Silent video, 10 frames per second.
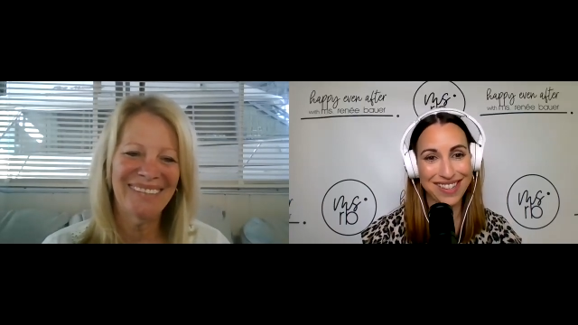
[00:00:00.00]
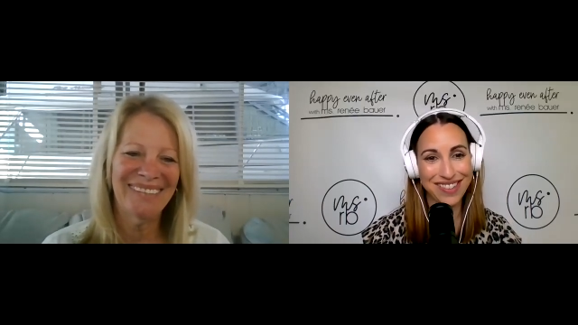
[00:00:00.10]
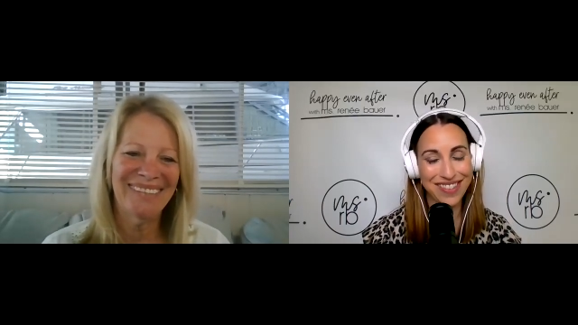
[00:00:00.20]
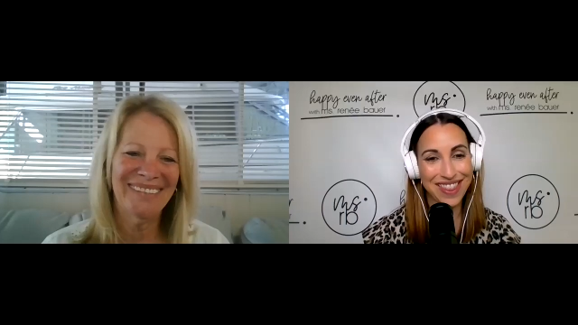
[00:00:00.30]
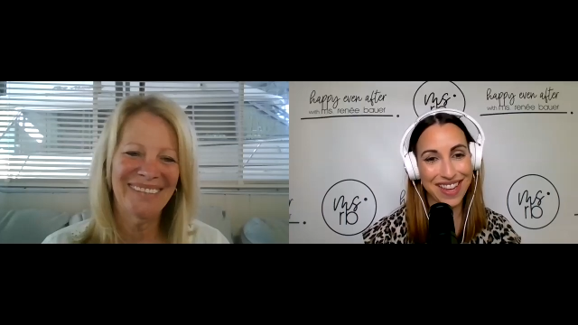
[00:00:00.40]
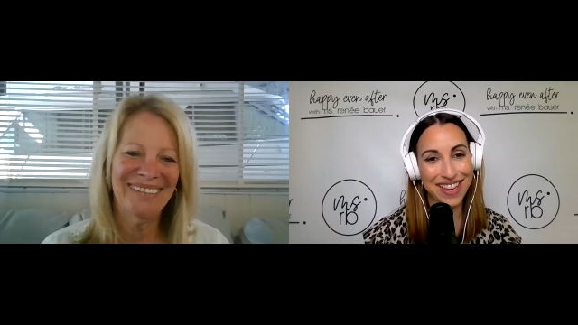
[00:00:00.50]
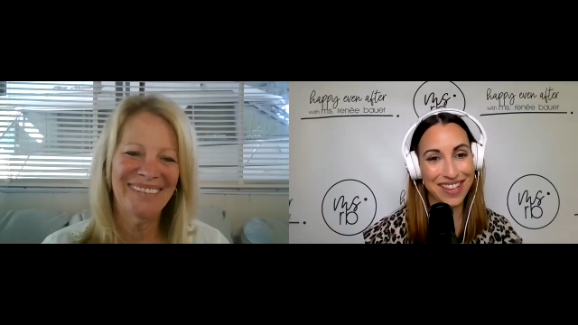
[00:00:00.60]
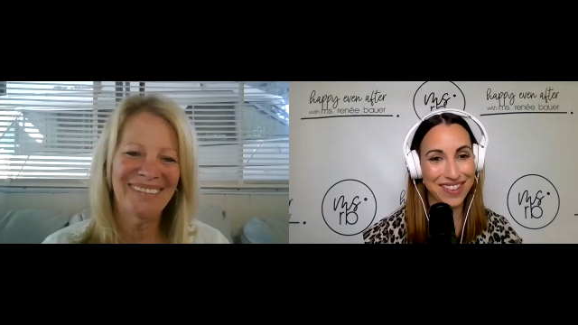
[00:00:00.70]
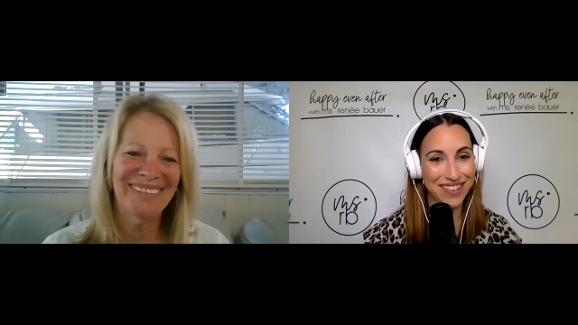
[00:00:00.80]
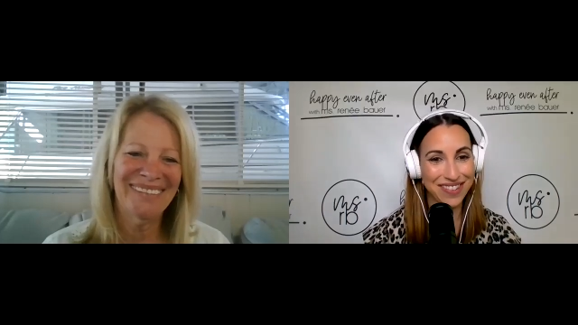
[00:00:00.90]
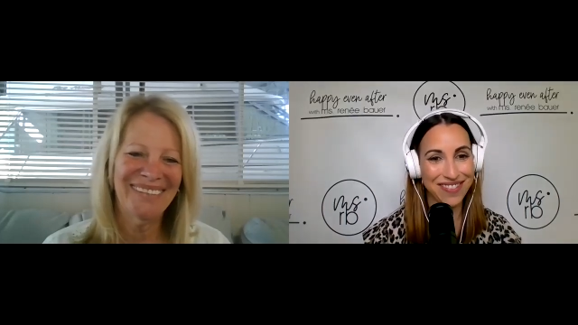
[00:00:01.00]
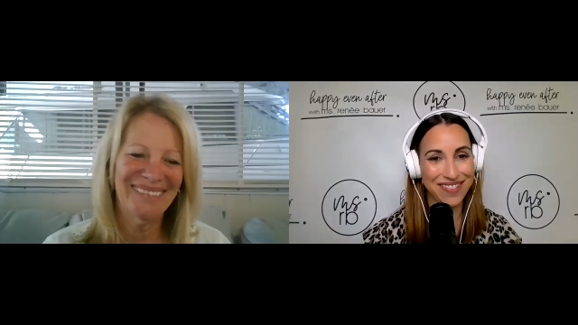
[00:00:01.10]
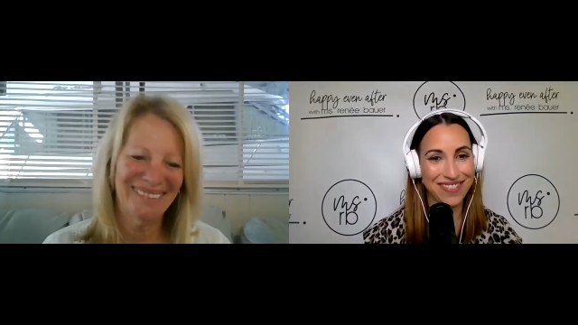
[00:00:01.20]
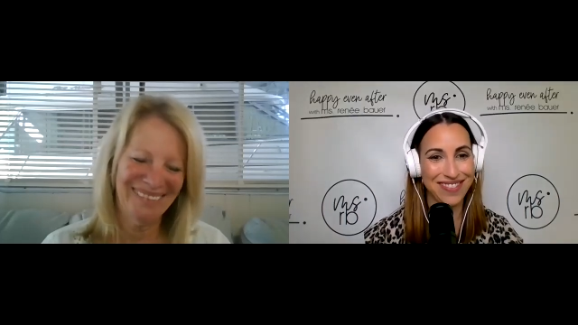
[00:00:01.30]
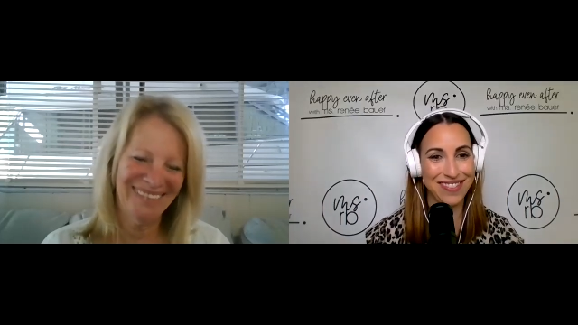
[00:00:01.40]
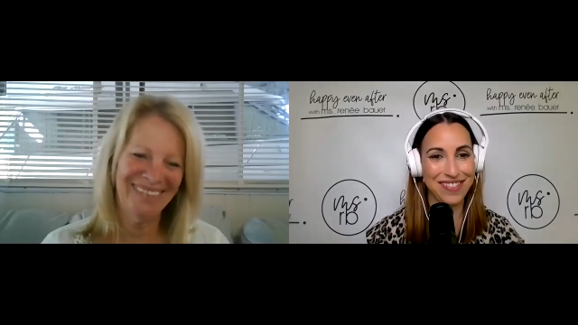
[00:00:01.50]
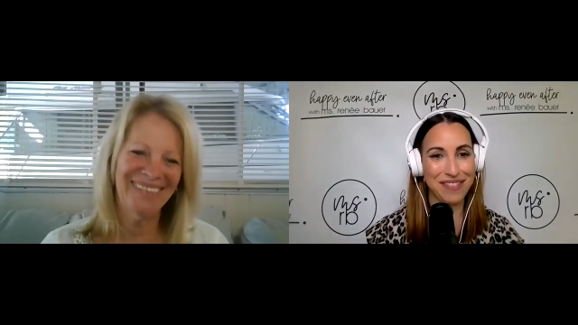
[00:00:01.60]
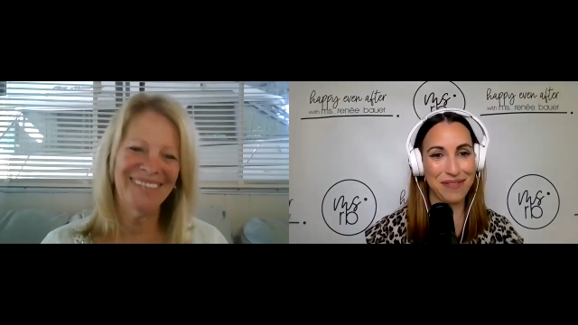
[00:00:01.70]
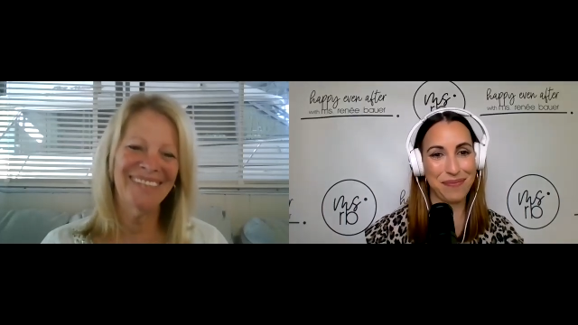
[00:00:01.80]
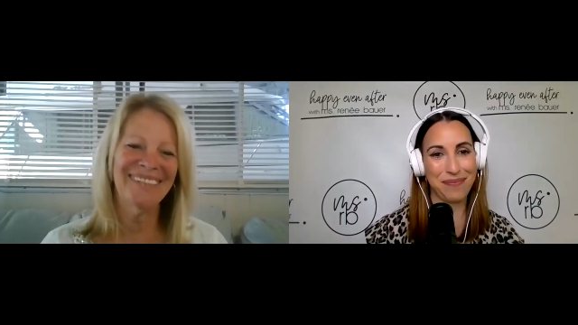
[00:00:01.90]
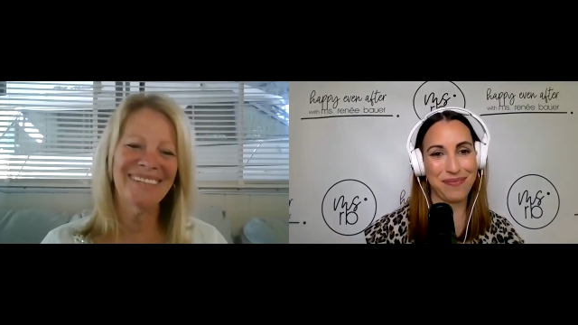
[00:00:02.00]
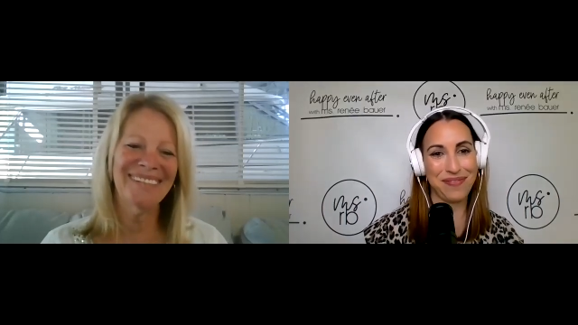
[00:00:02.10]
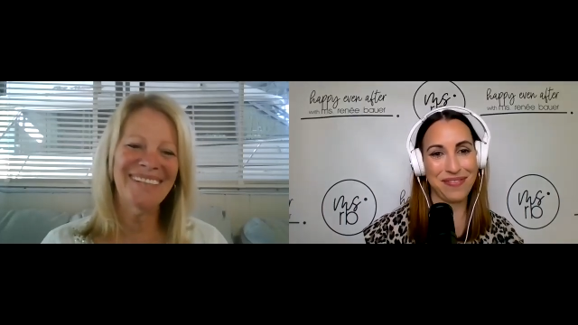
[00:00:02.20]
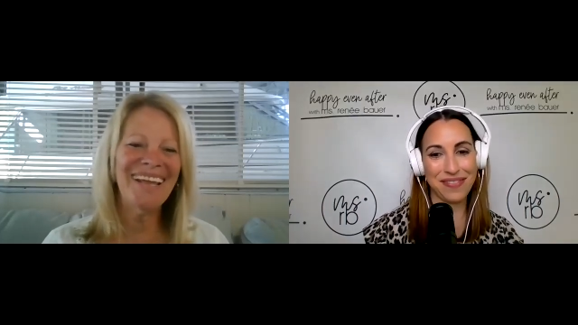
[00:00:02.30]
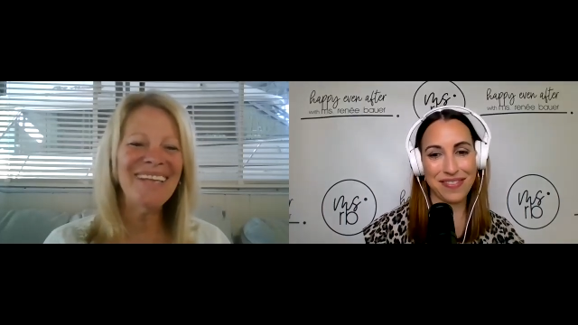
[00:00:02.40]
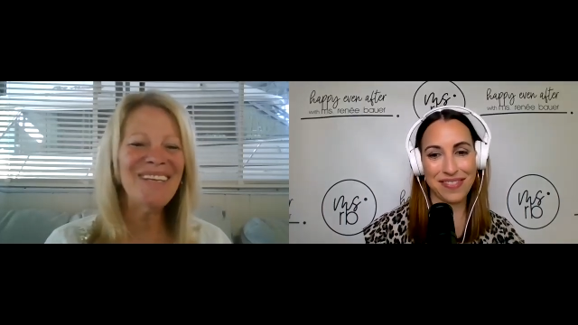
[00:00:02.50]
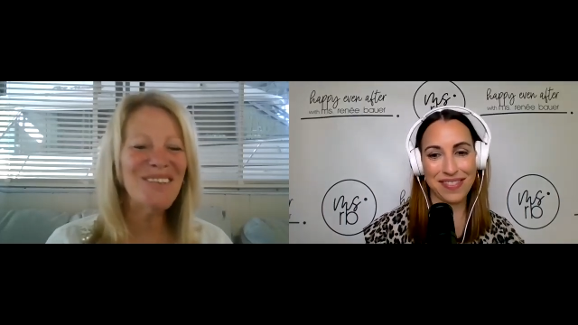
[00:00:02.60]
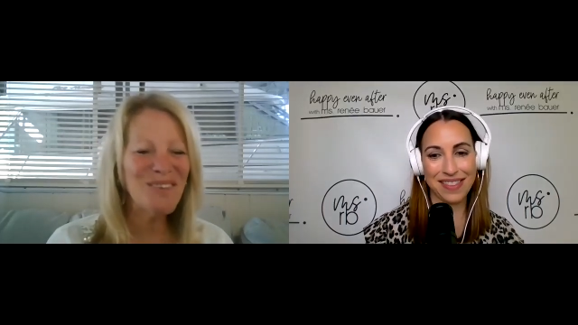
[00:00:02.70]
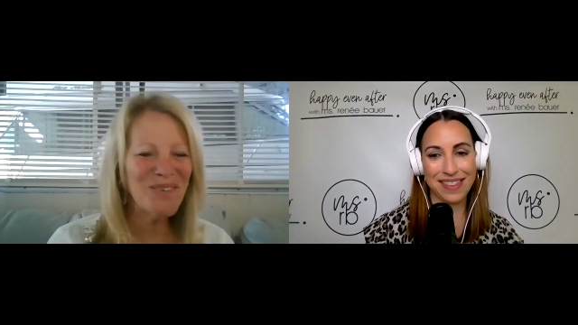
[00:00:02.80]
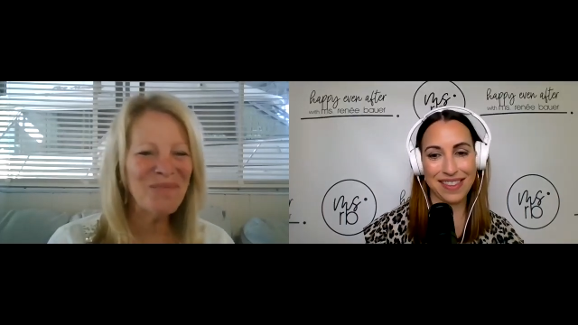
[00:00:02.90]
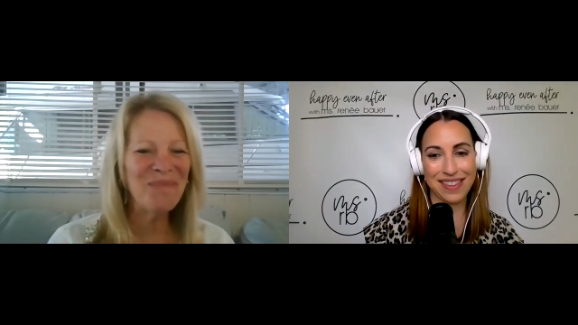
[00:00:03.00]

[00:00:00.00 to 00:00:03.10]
Speaker 1: So thank you. Thank you.